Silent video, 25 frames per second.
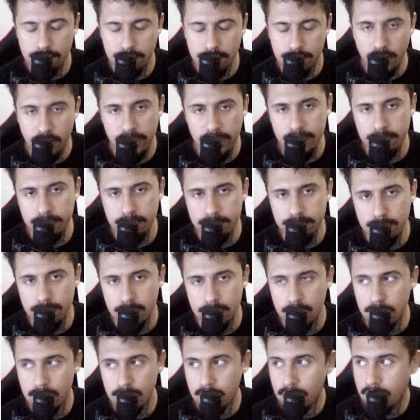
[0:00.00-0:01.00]
right?
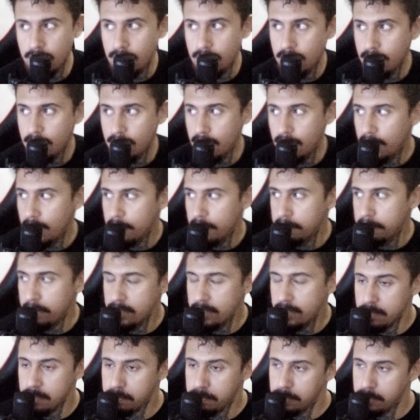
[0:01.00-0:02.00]

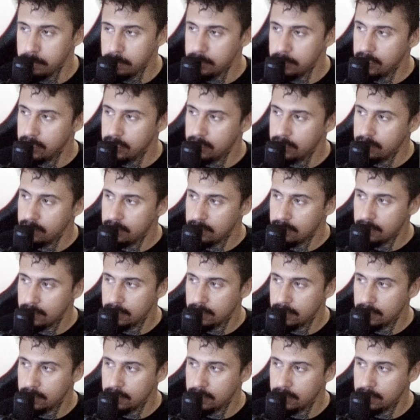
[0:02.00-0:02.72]
Books and publishers